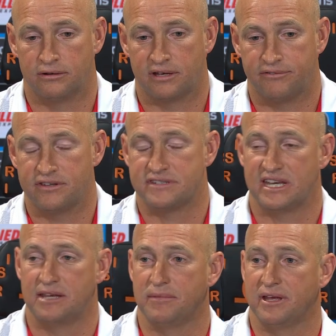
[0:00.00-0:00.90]
look, if you
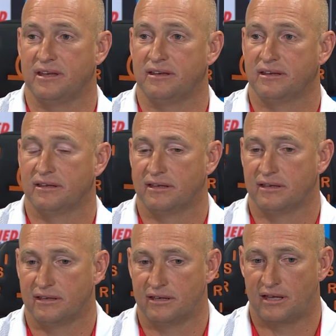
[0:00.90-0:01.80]
said to me
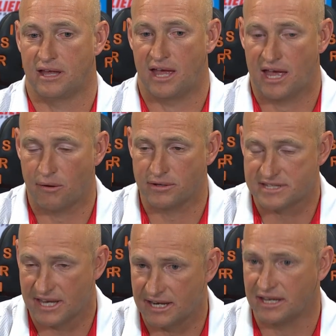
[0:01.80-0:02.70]
how
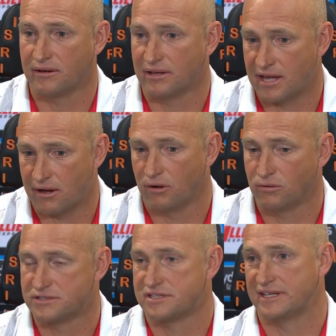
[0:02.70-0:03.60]
it's ending, how it
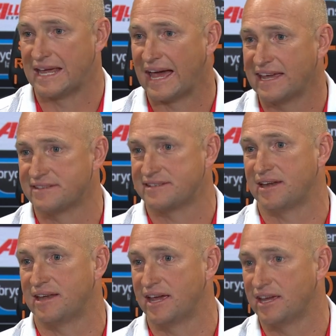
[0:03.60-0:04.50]
looks today, is
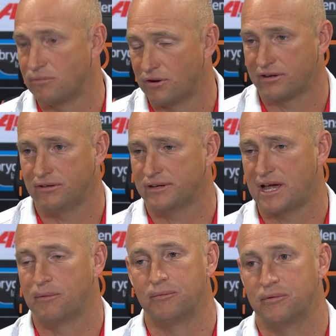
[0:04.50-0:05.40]
that how you'd want it to look?
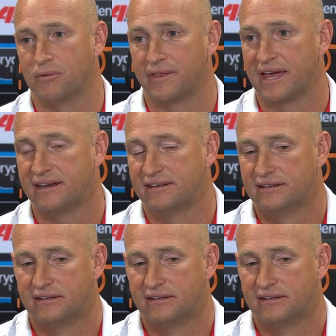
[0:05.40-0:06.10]
No one would want that.